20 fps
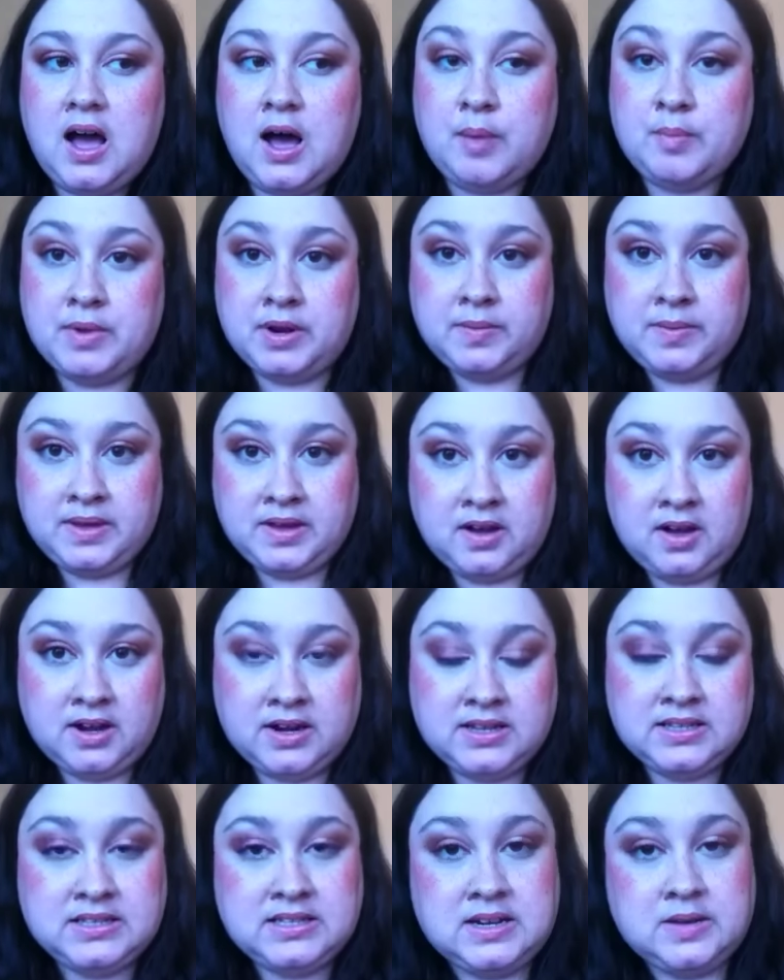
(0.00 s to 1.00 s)
I'm going to be
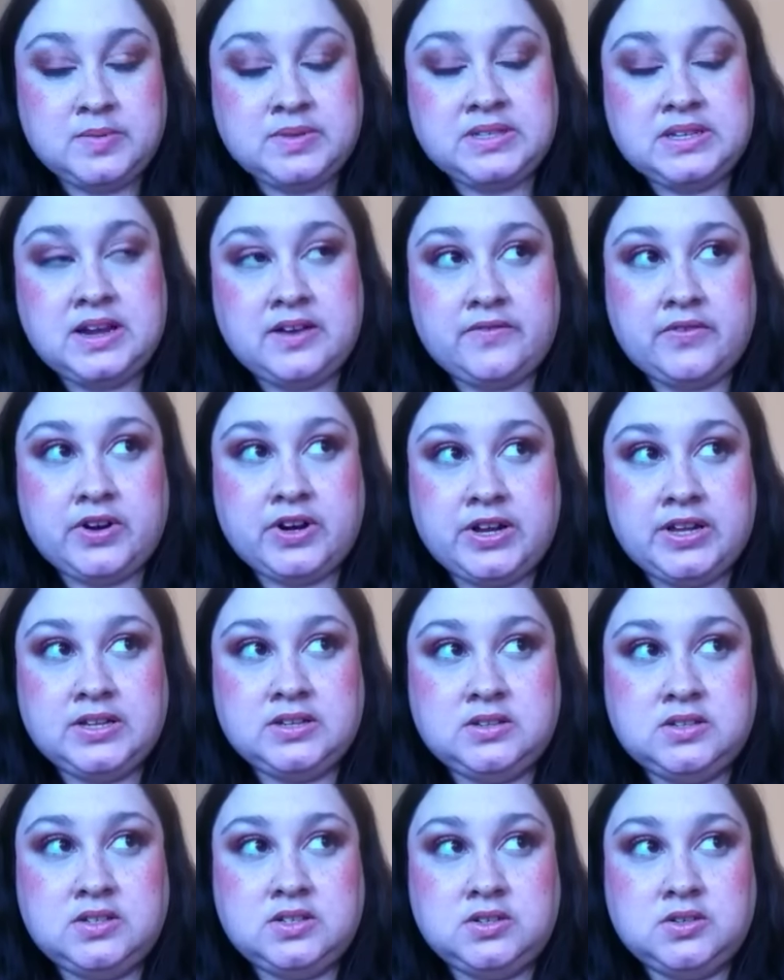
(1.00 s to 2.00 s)
honest. I was never
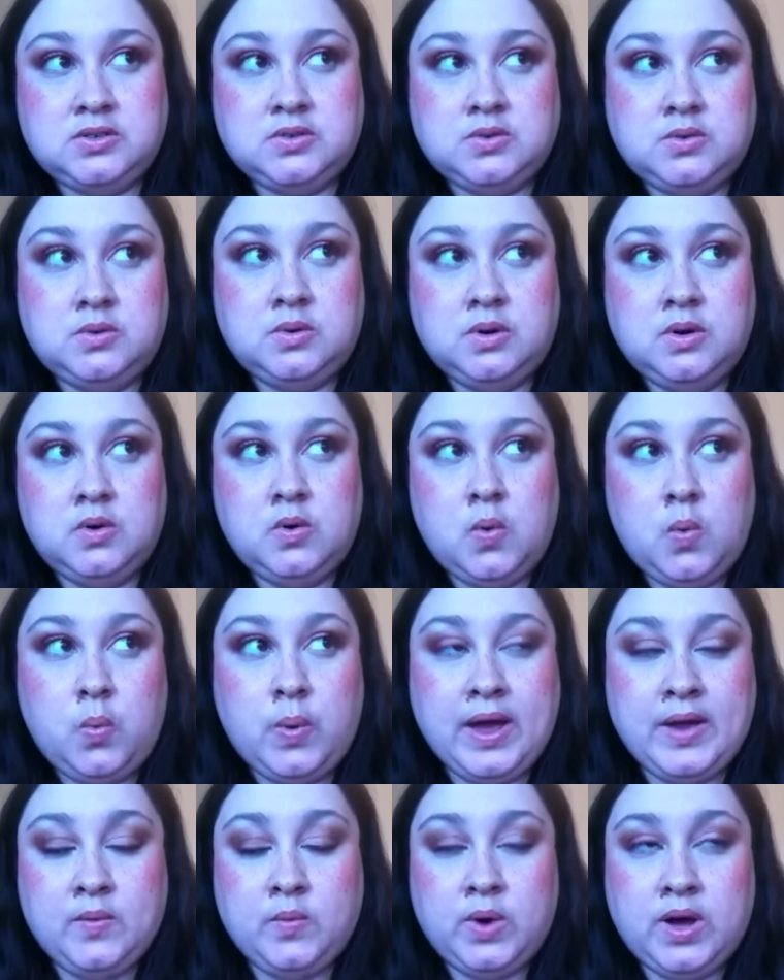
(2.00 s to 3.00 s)
into
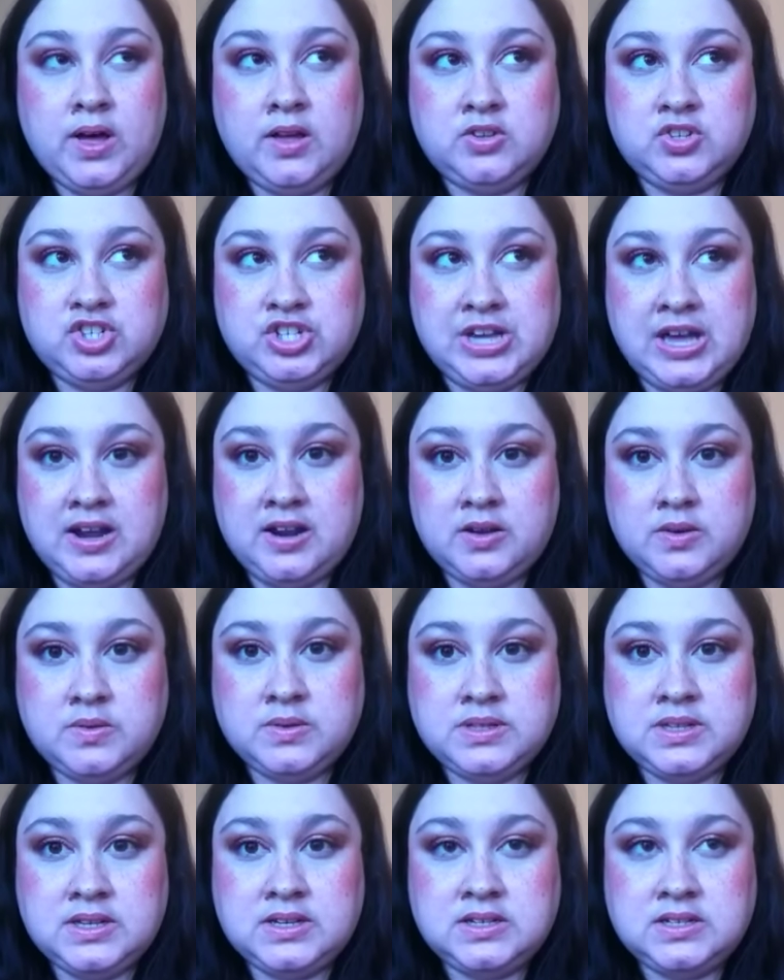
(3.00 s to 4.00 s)
Wet n Wild
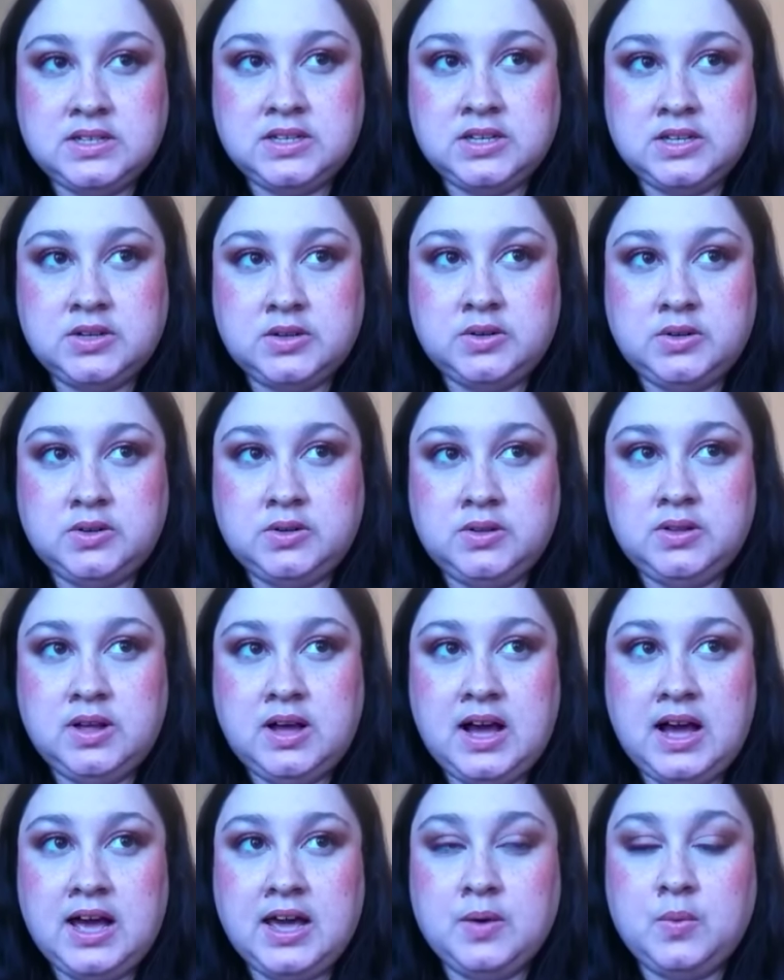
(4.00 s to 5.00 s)
shadows until
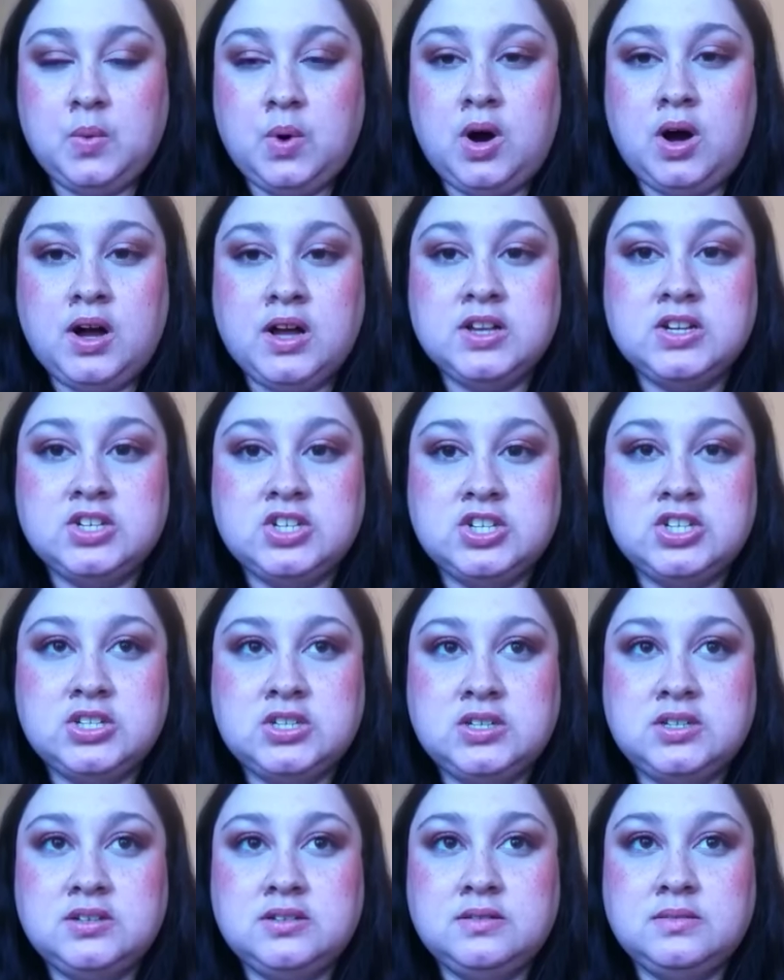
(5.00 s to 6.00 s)
I
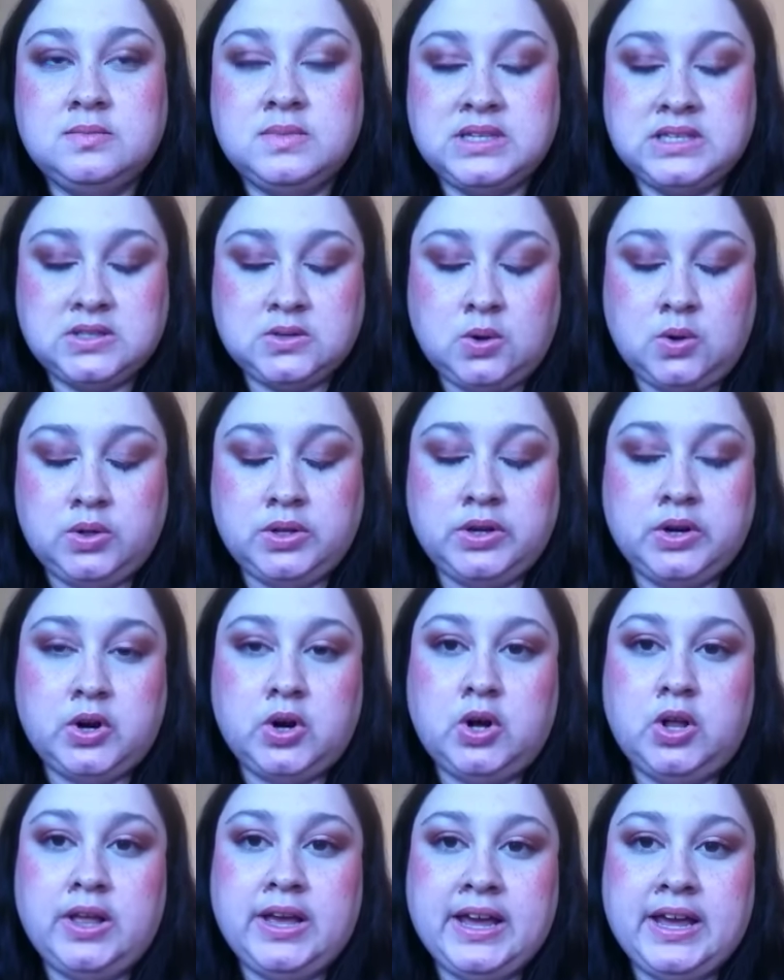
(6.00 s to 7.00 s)
watched
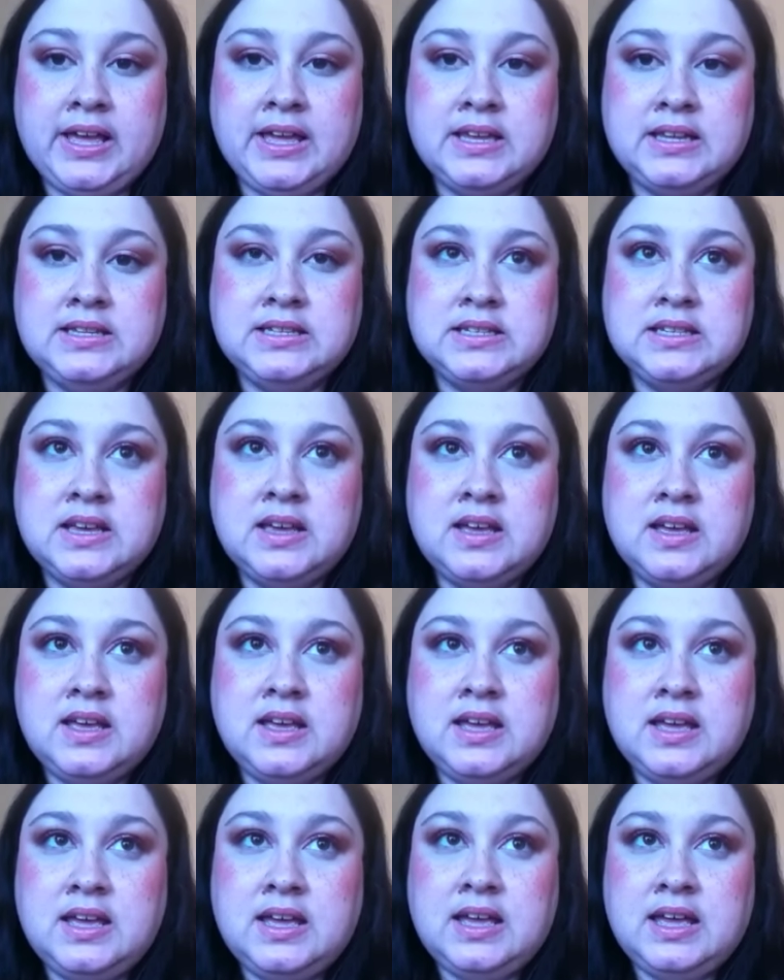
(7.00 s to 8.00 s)
MsGoldgirl and
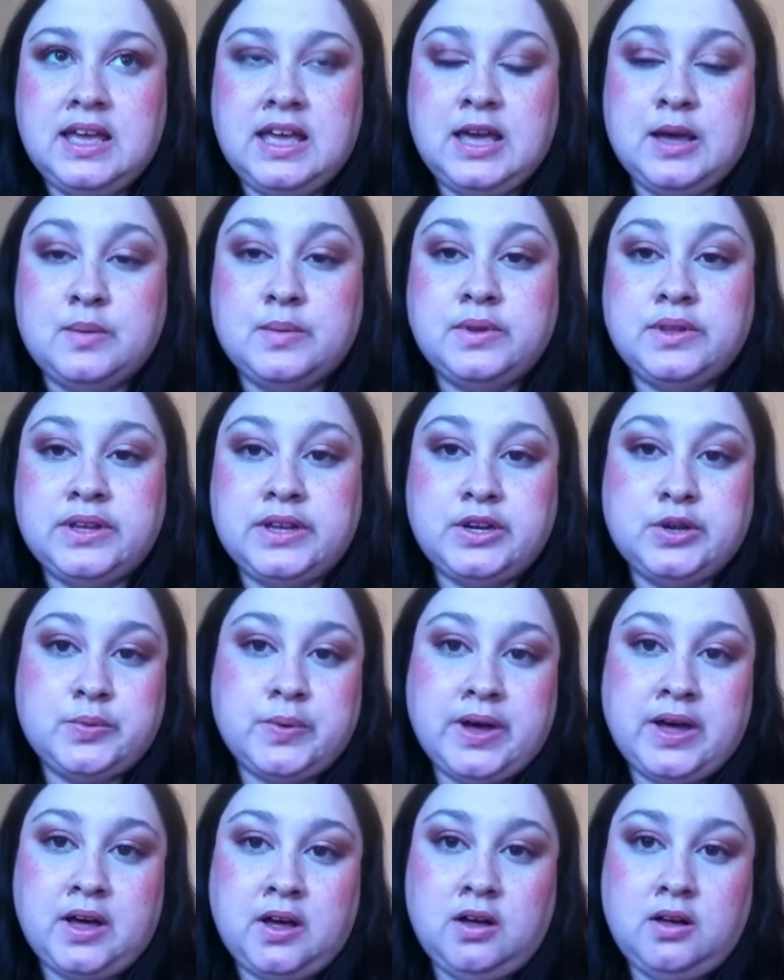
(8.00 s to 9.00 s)
Emily
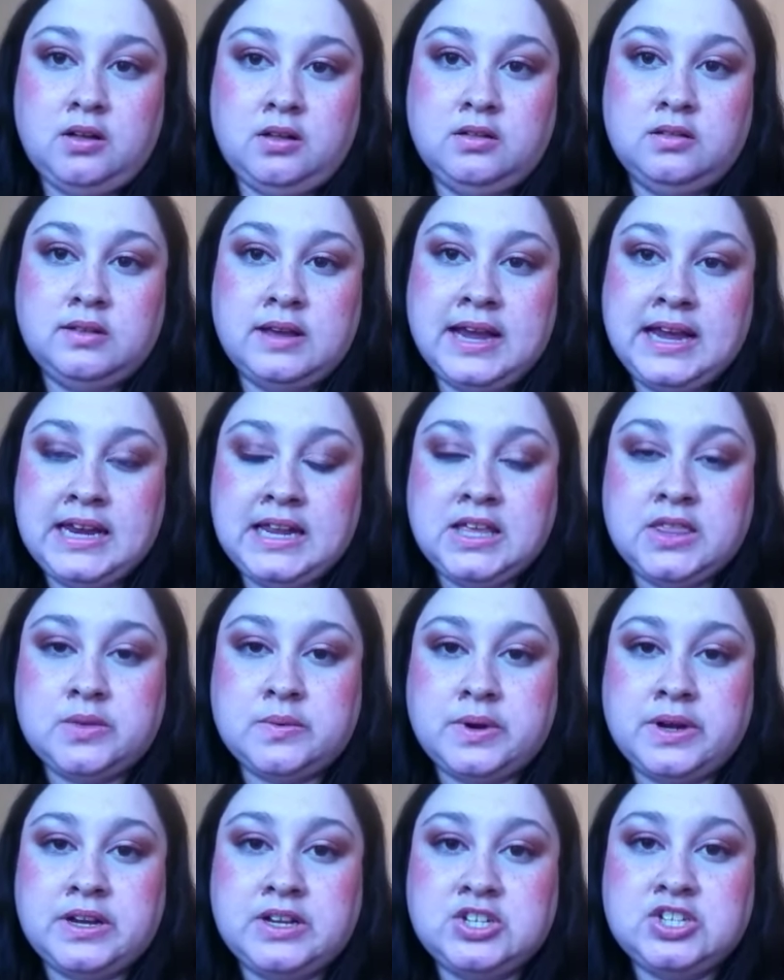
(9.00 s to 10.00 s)
Newell
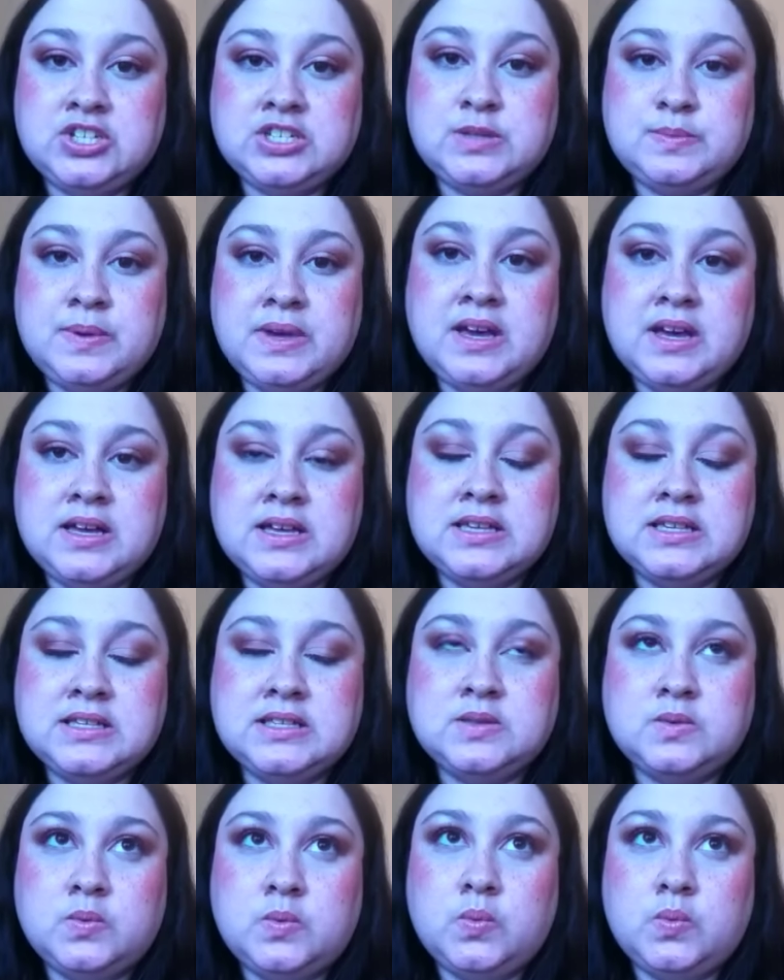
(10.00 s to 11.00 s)
83. Just
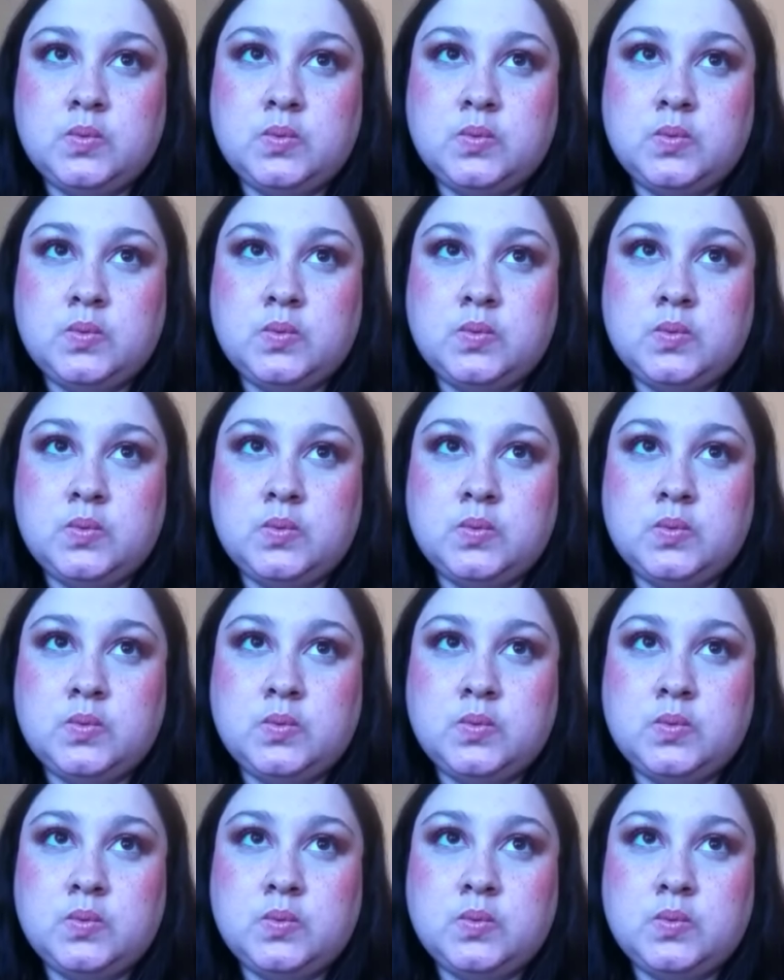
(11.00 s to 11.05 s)
because